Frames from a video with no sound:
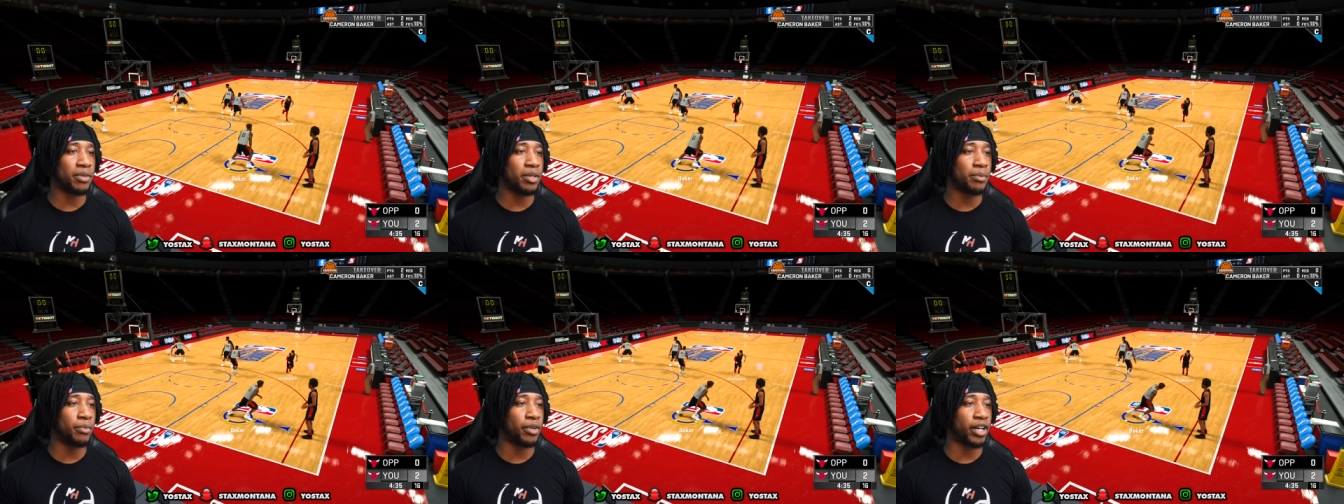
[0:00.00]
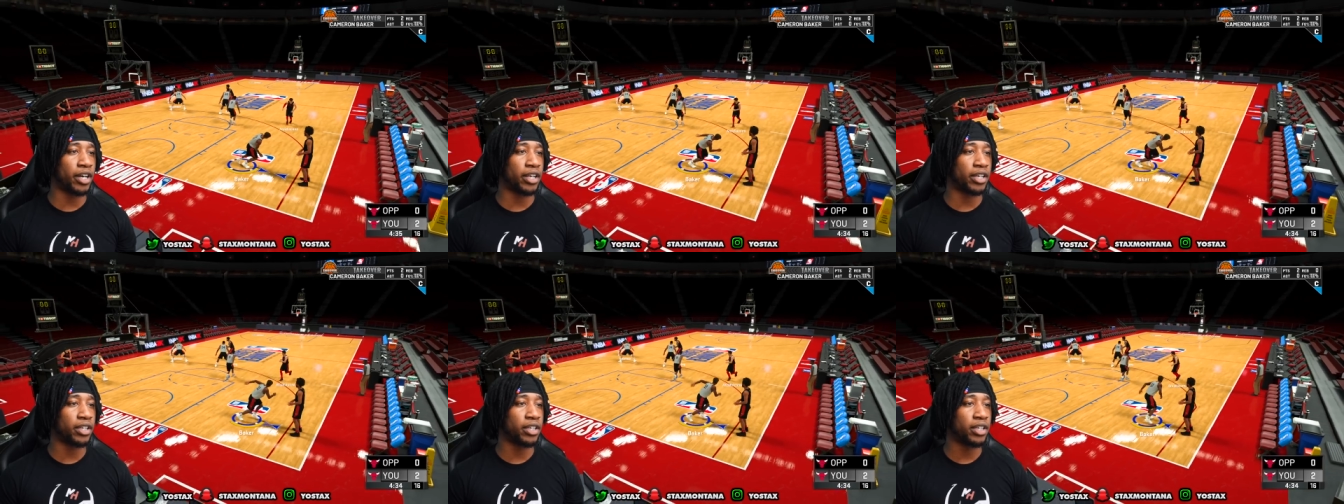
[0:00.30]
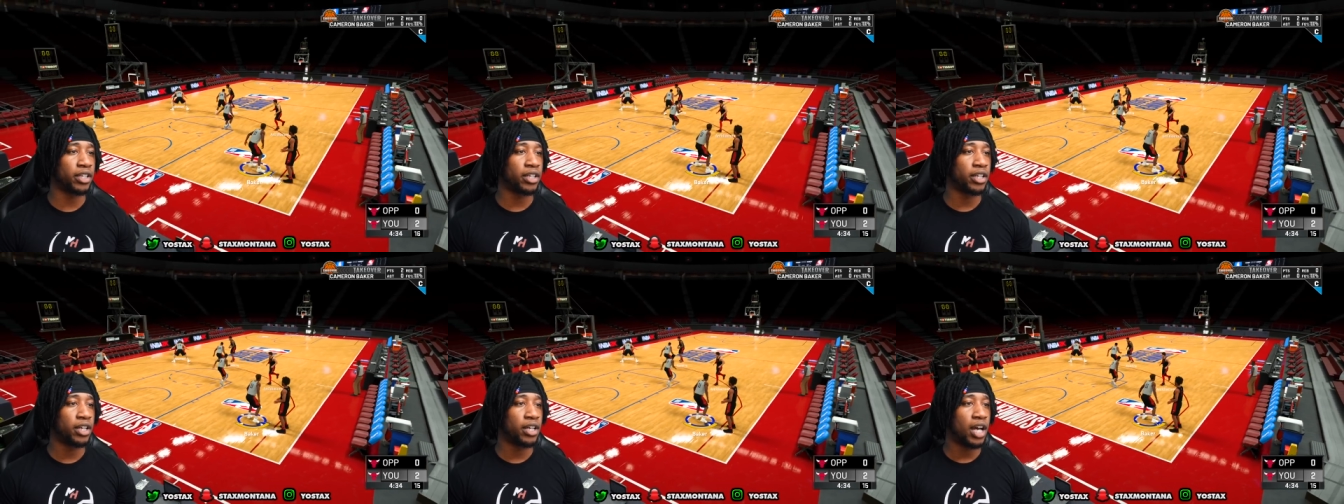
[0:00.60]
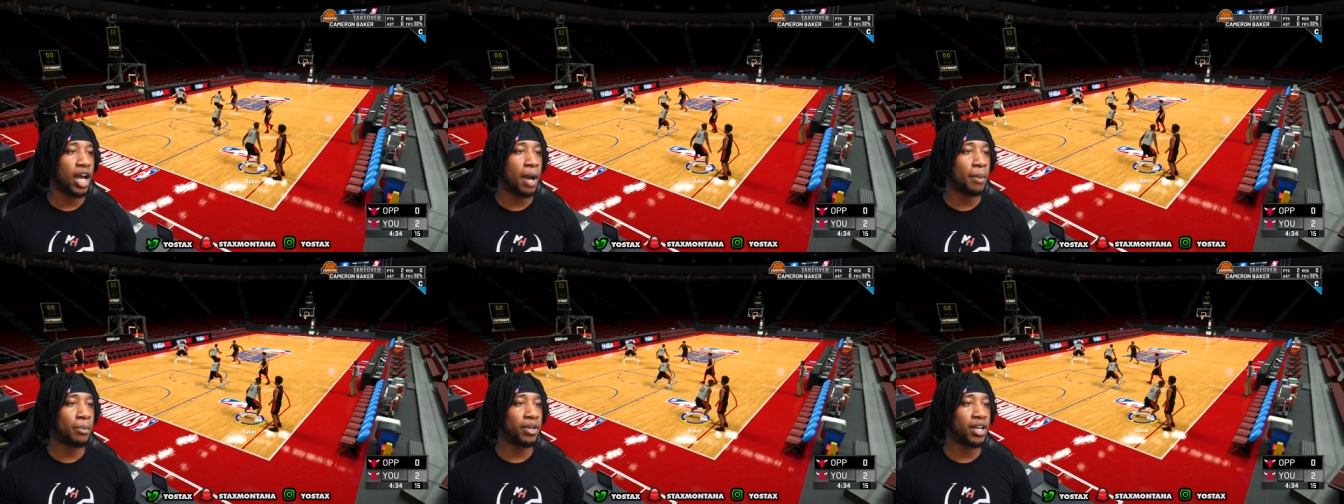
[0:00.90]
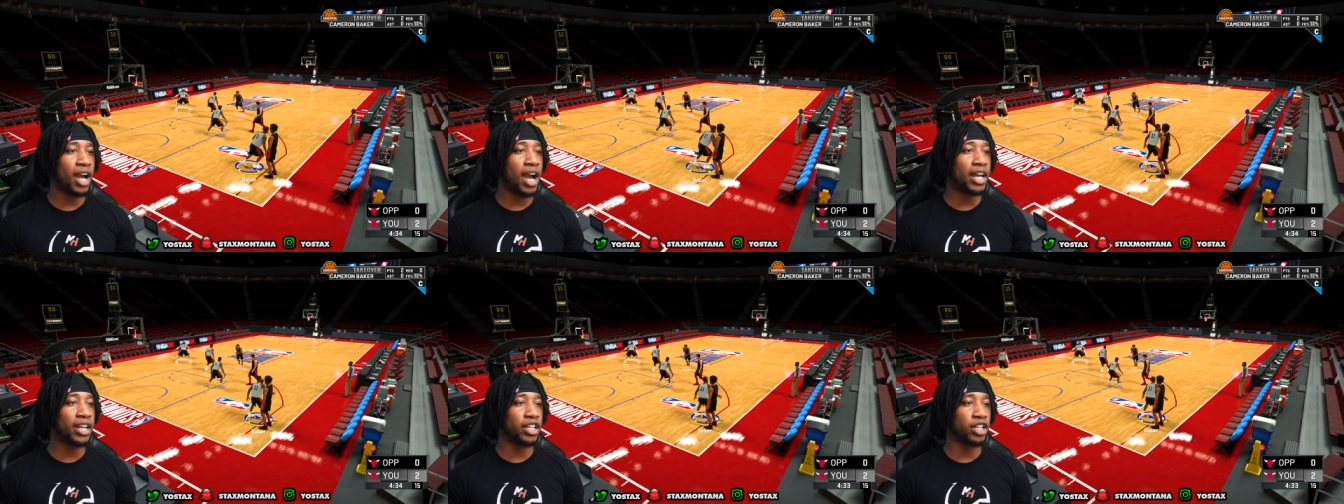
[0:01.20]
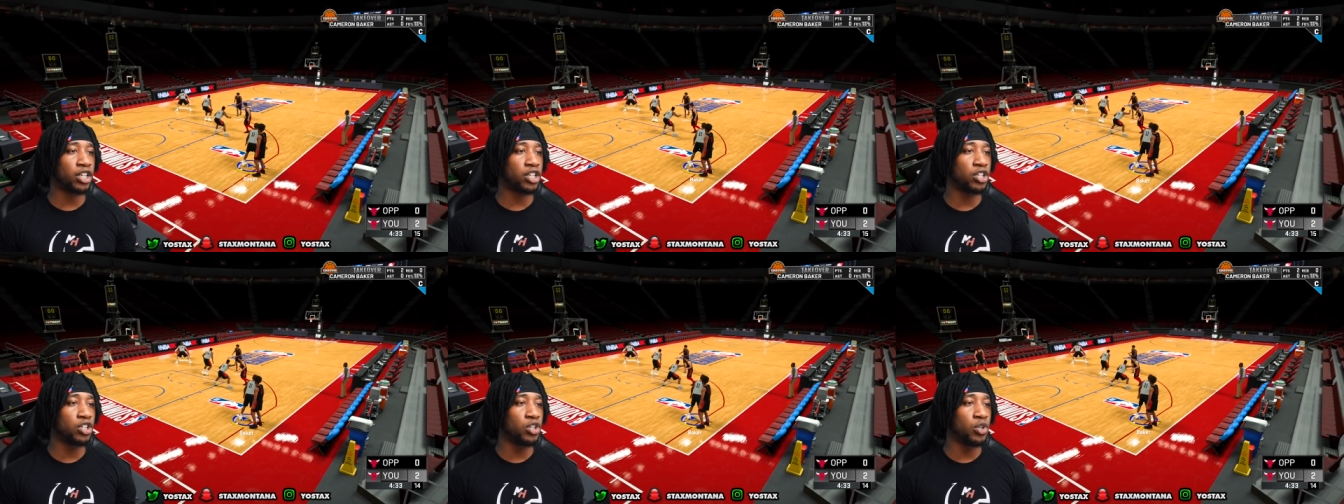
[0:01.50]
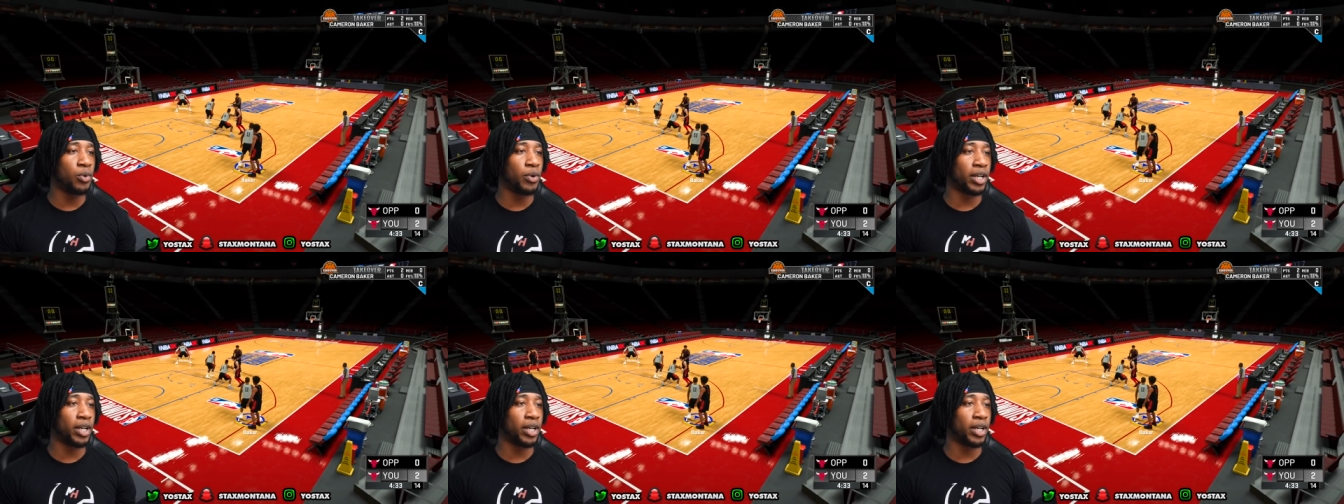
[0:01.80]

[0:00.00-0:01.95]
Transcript: me, but I'm kind of cool